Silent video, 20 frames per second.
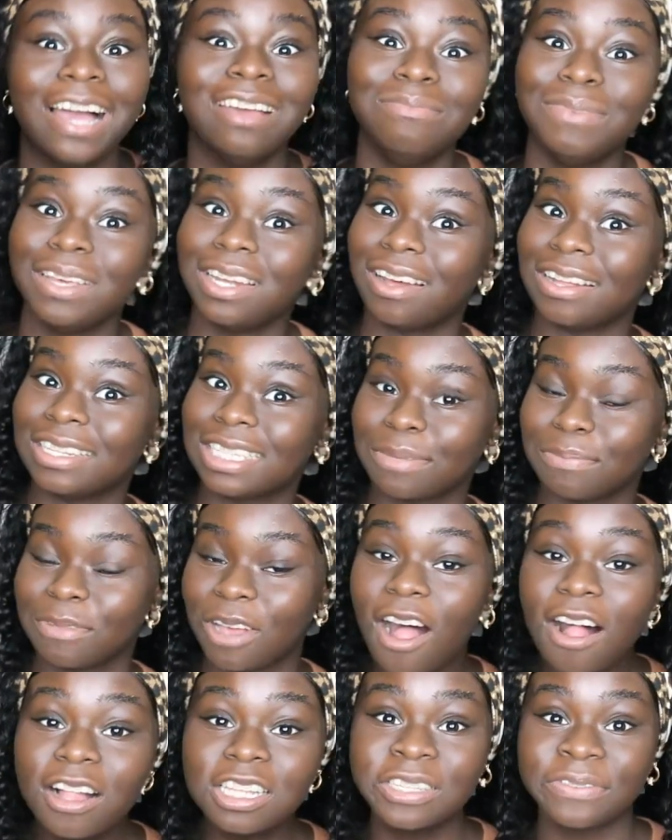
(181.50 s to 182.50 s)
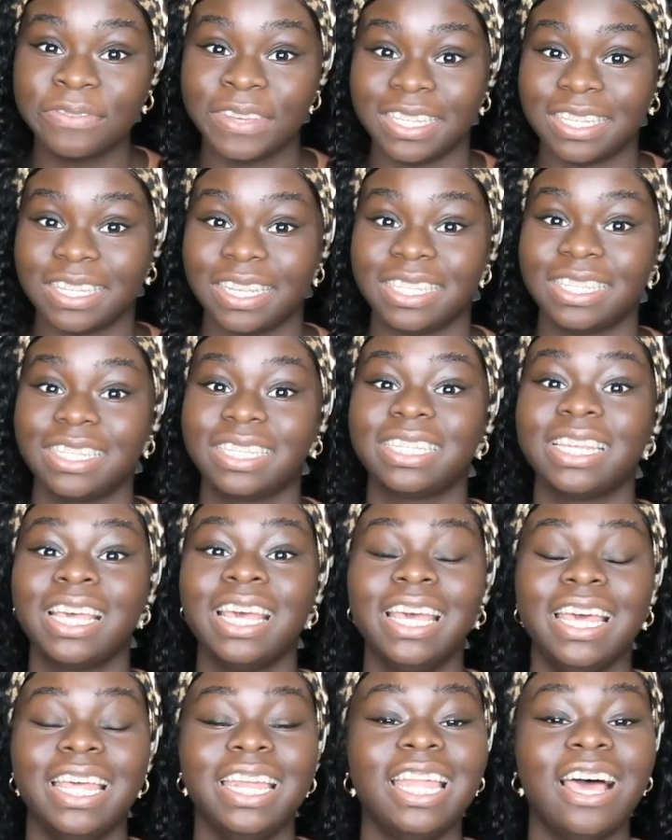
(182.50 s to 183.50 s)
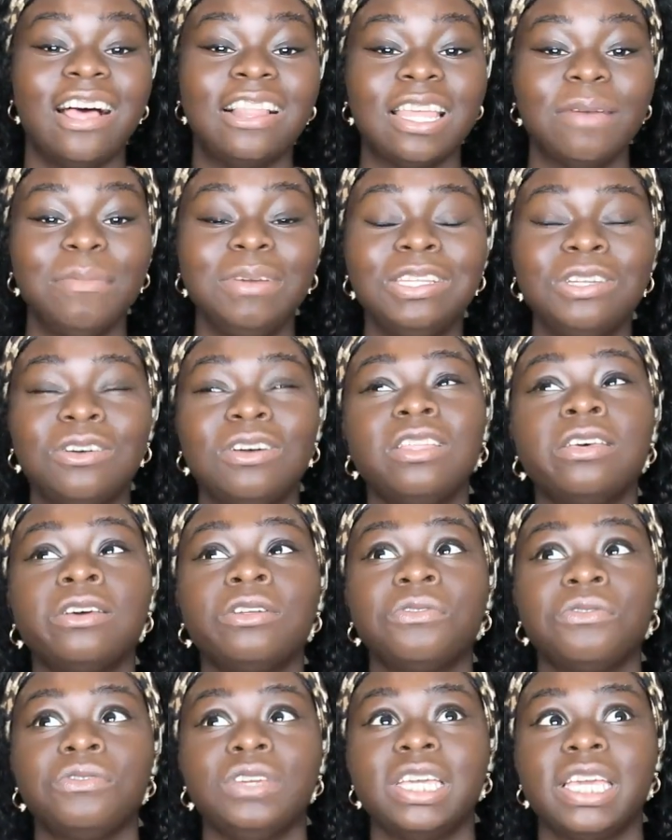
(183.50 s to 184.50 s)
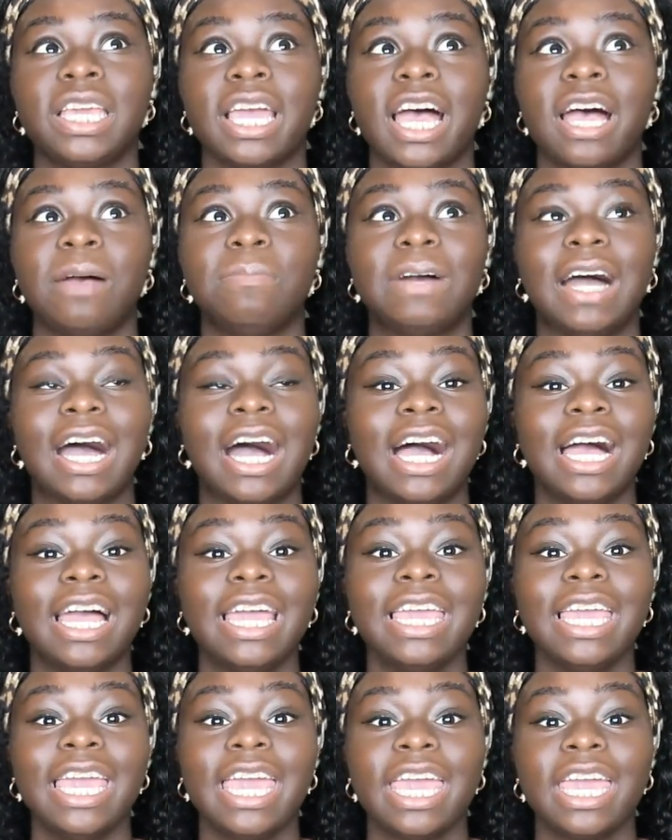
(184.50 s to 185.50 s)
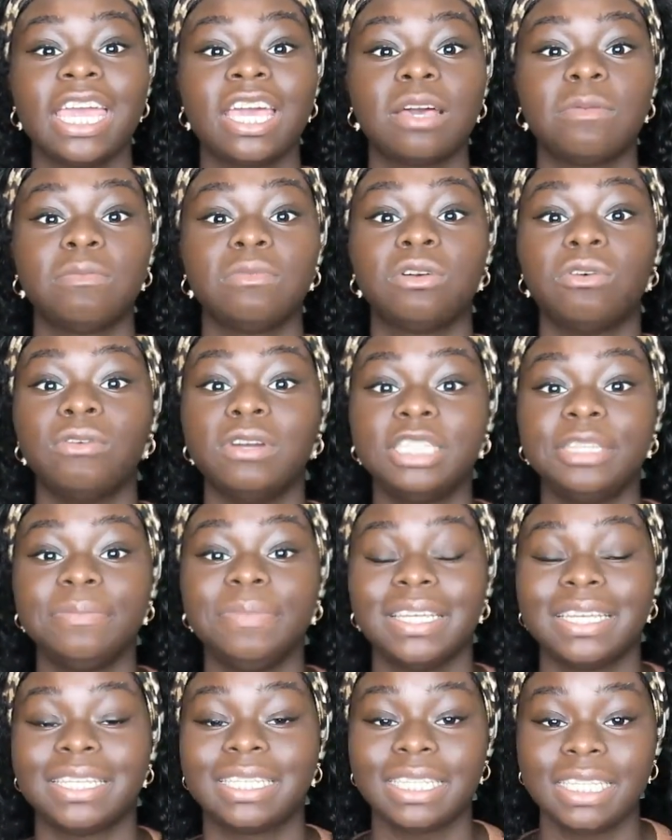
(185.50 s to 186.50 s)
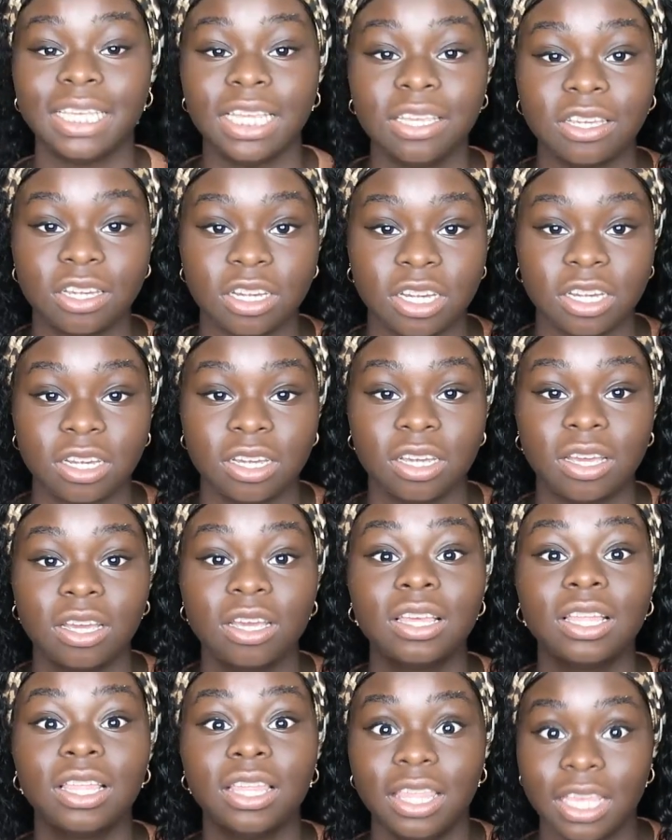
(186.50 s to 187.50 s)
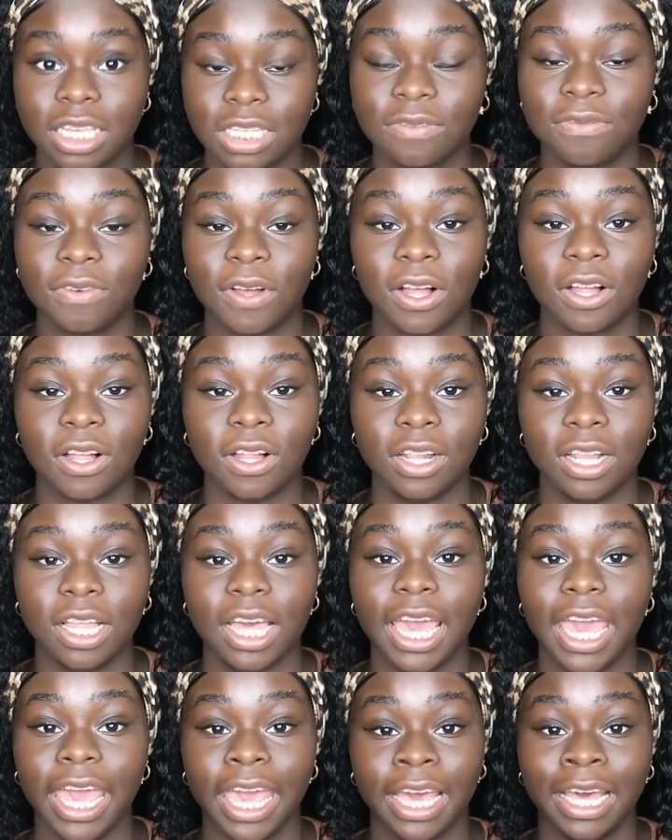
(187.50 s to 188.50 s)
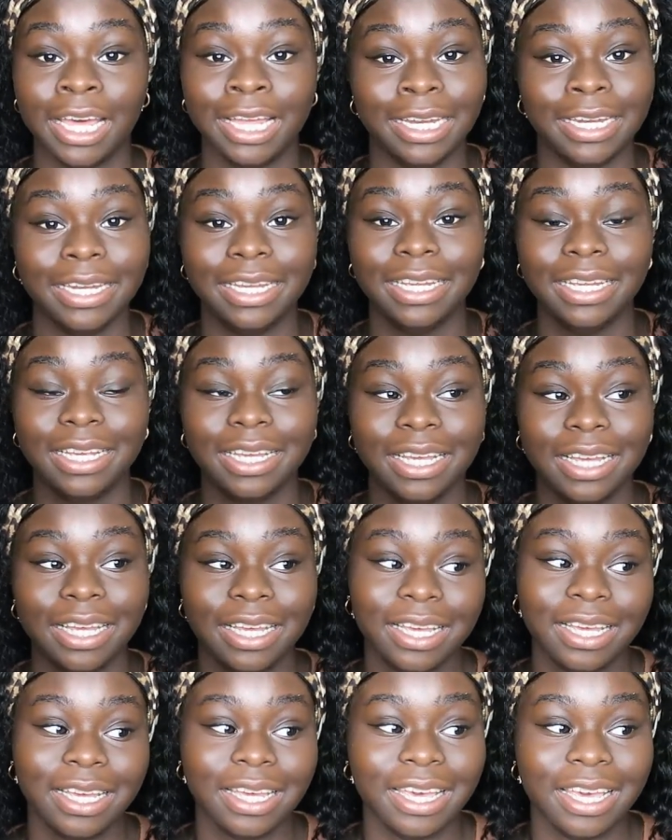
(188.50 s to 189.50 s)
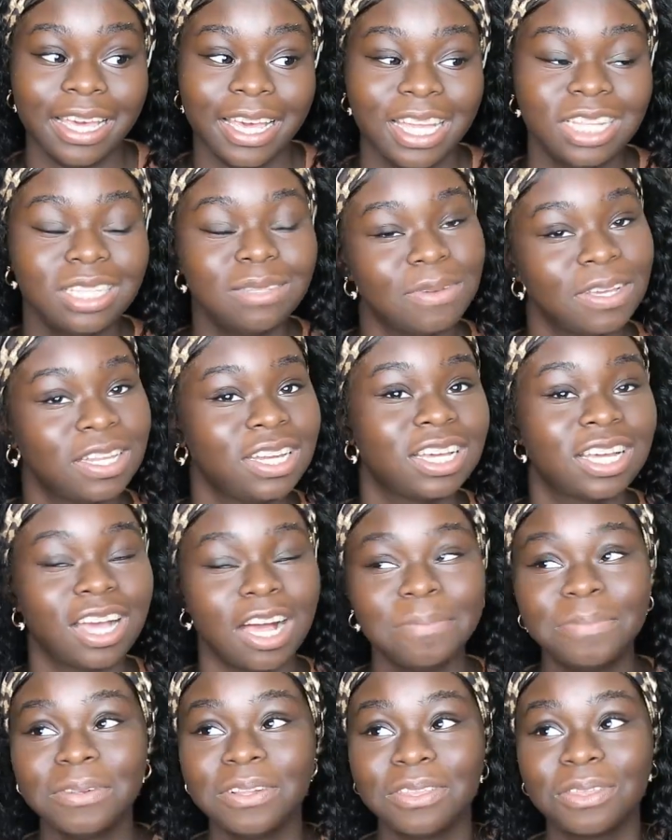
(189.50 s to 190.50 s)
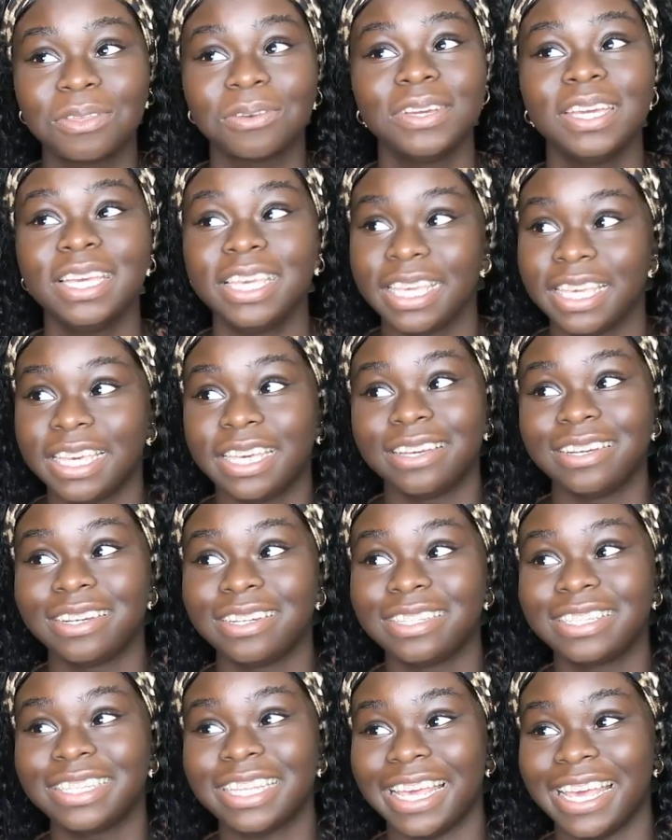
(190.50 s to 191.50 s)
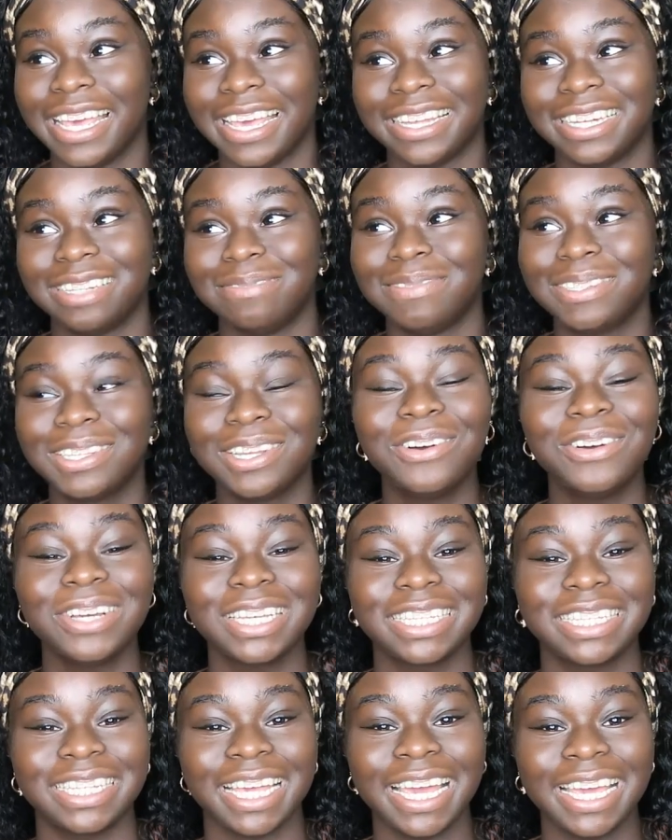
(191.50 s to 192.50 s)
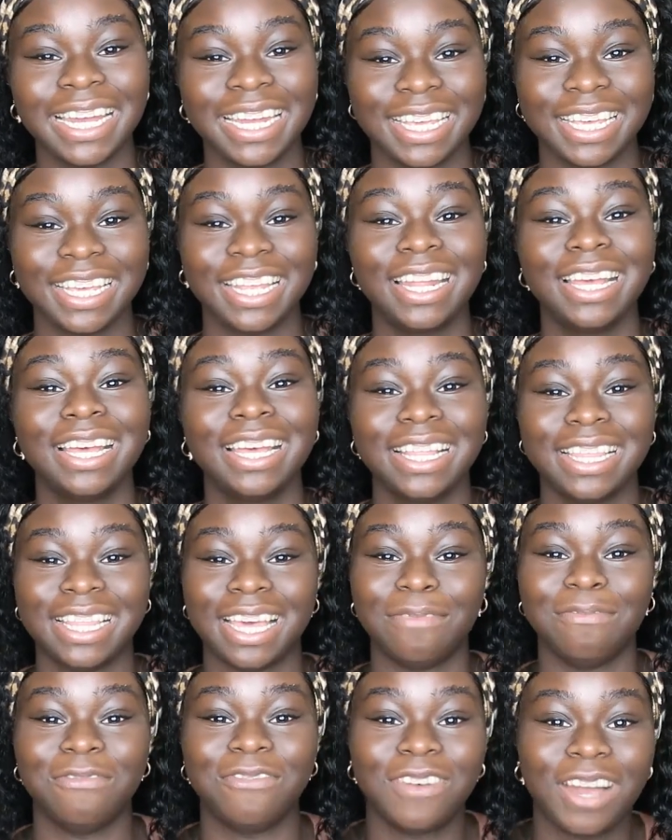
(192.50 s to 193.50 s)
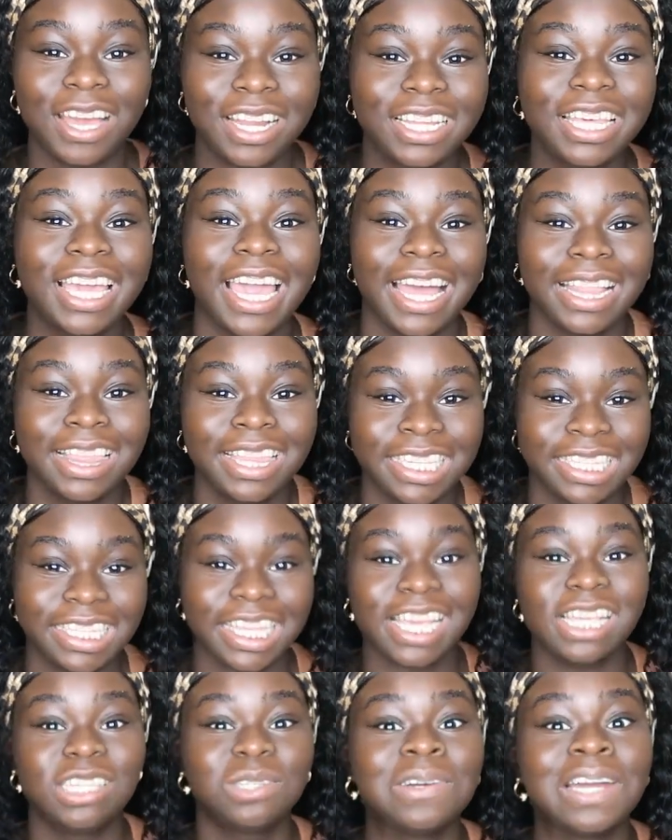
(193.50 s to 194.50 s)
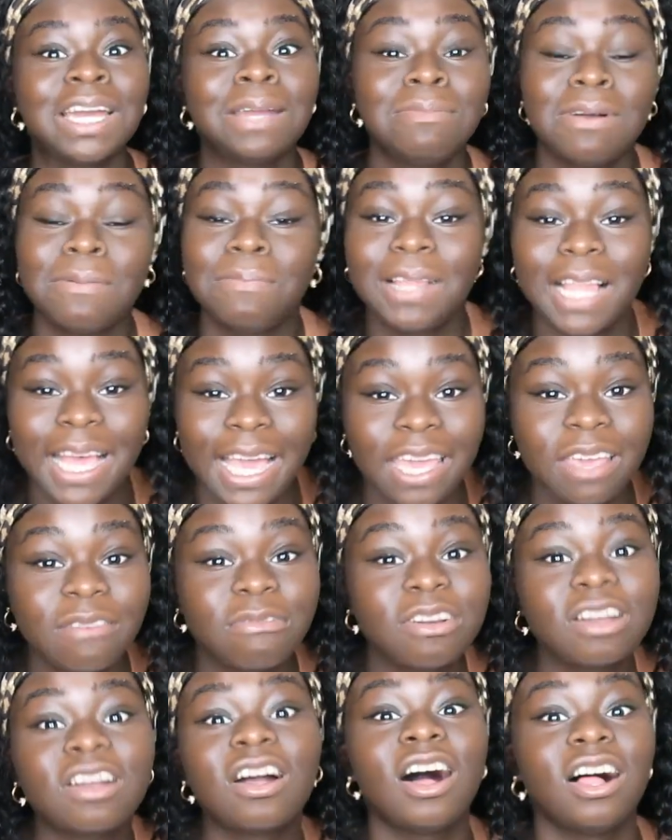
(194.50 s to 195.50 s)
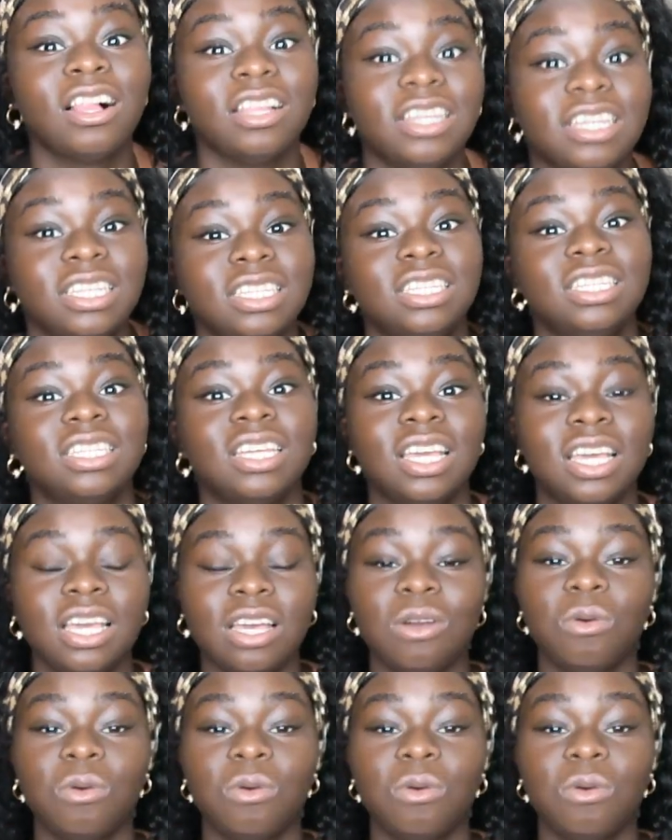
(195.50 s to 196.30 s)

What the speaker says: I've been on some college visits. Now let me do a little recap. I am going to be a senior this fall, and it's been a couple, 3 years, and I'm so excited that I'm finally at the stage where I'm applying for college.